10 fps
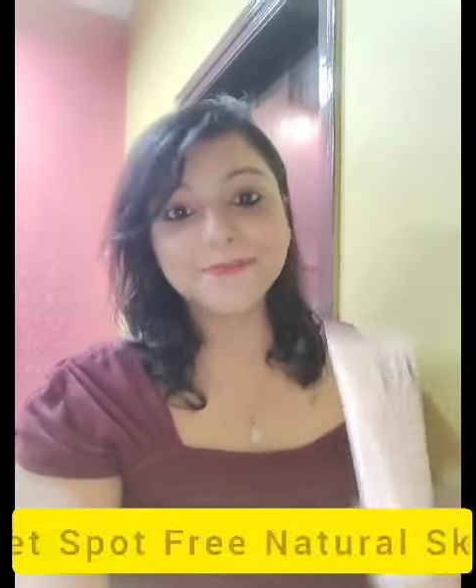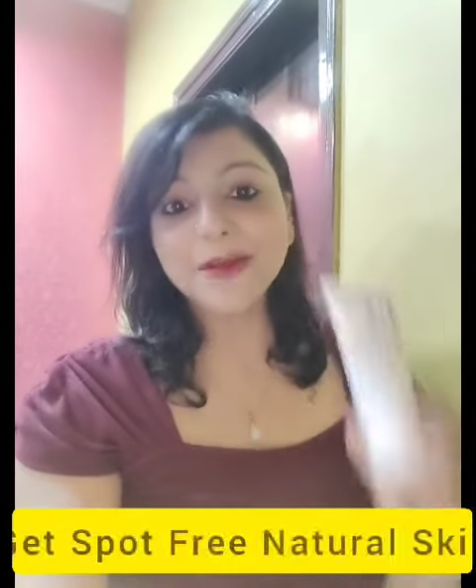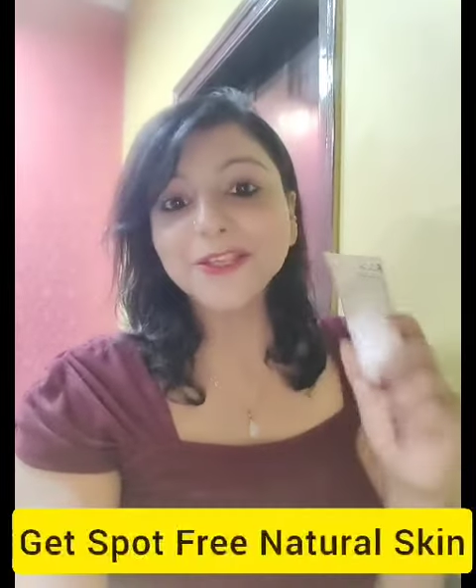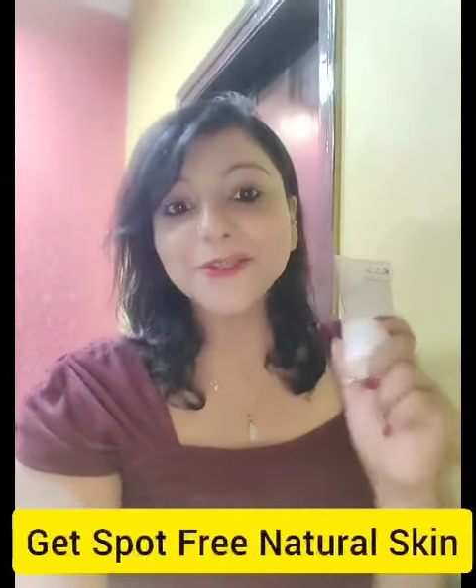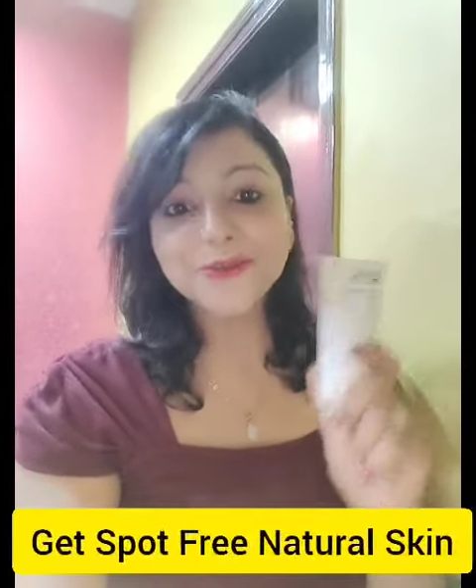
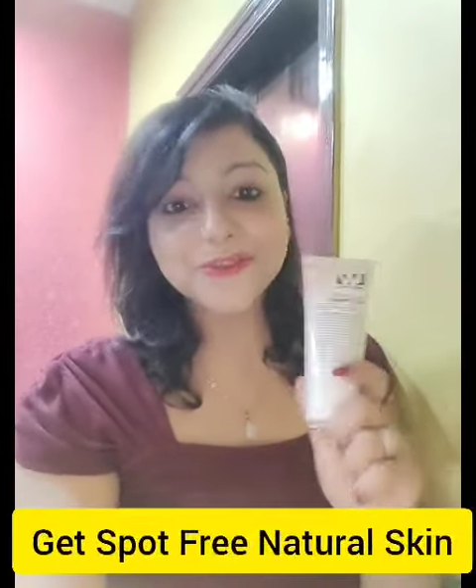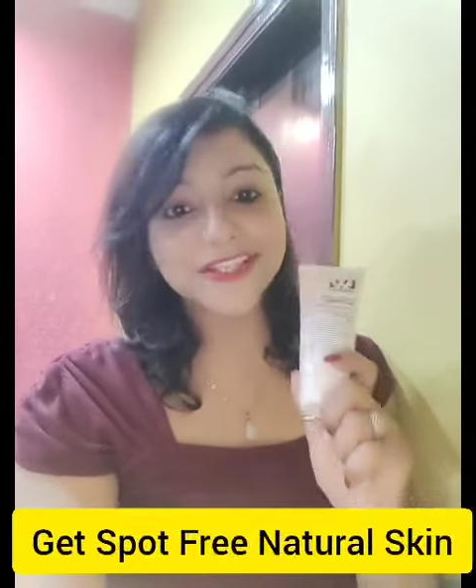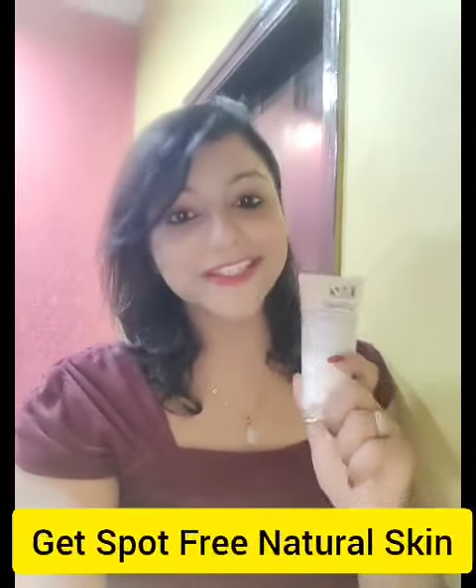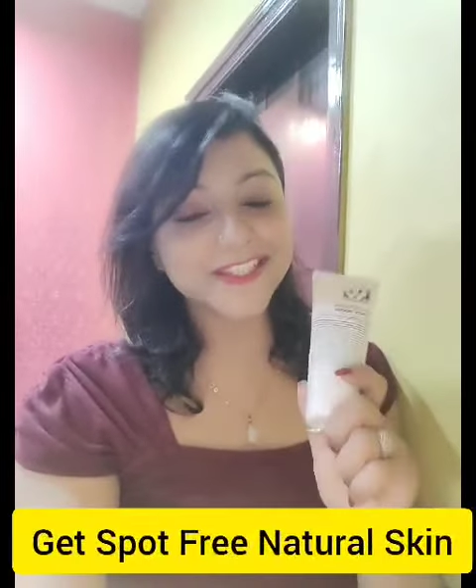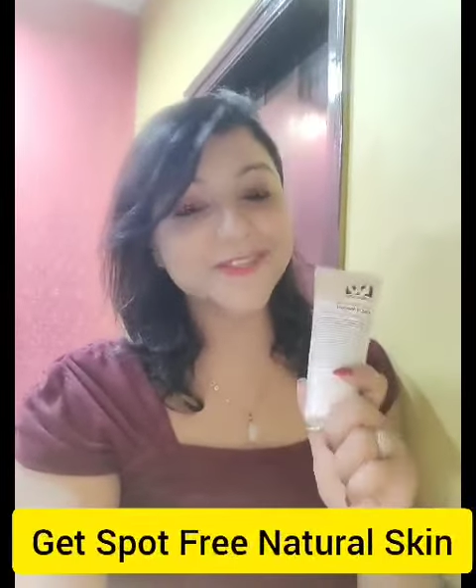by
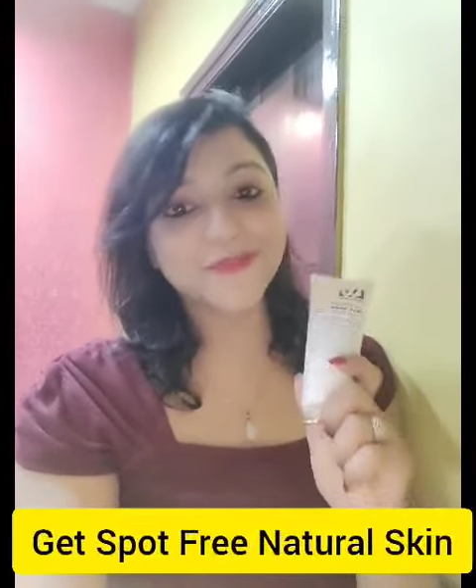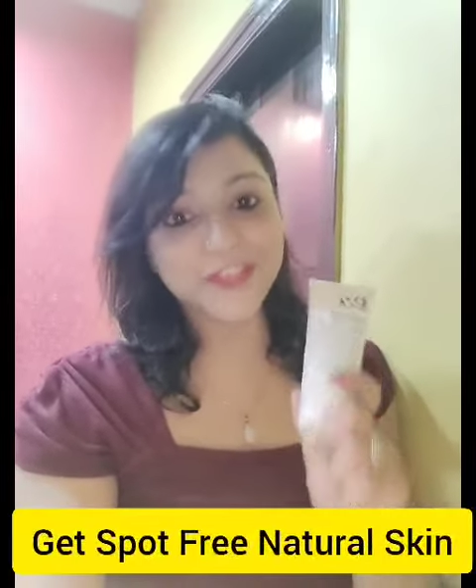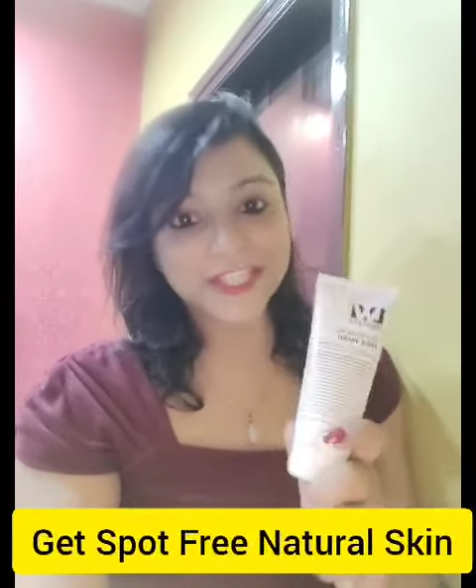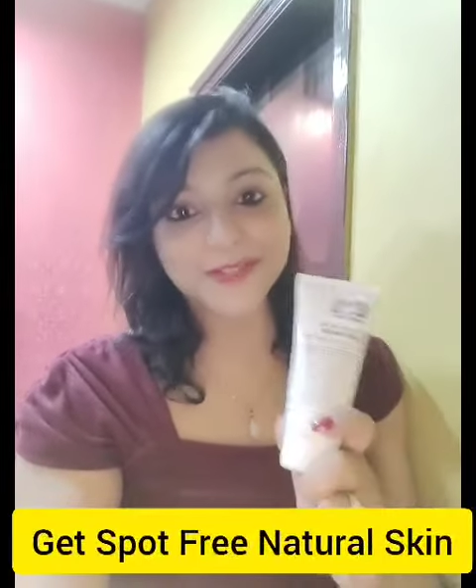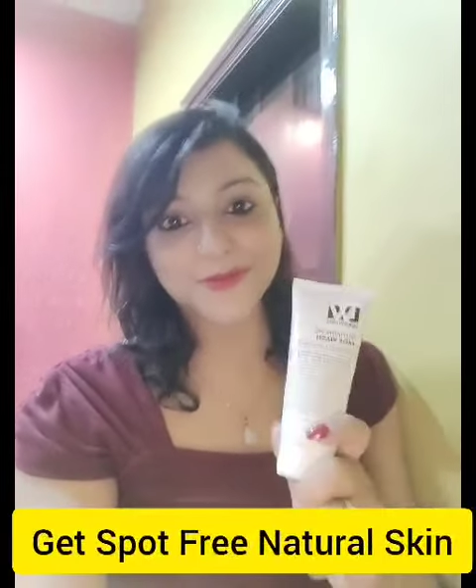using this
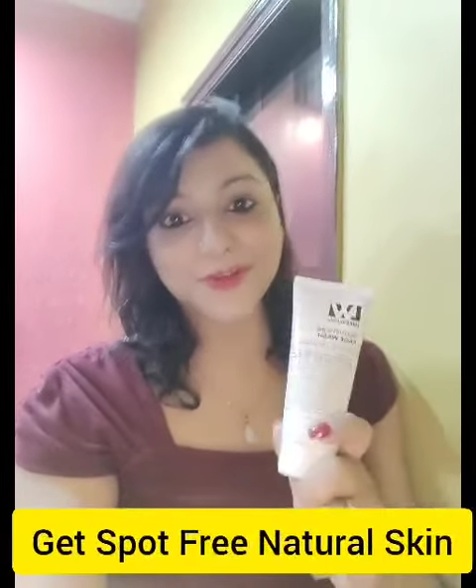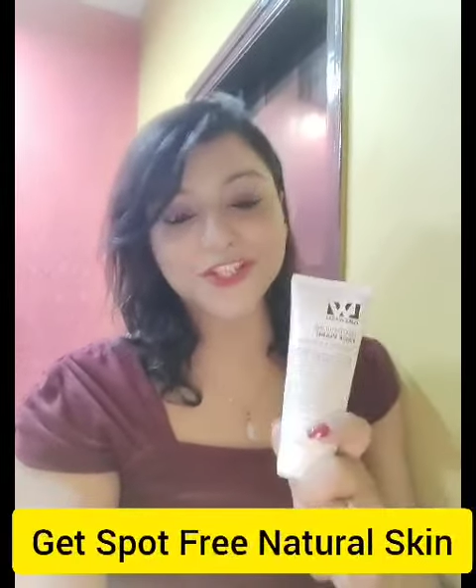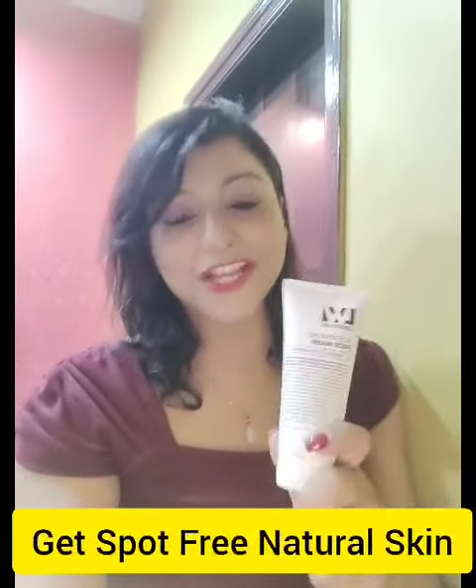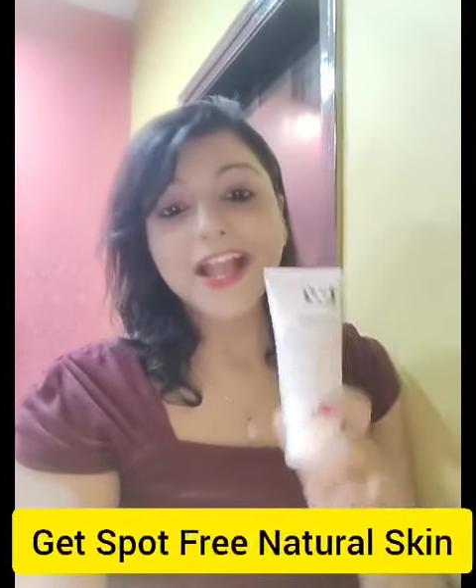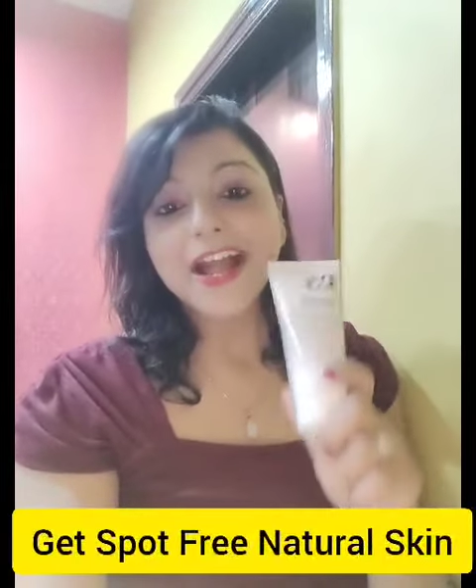face wash.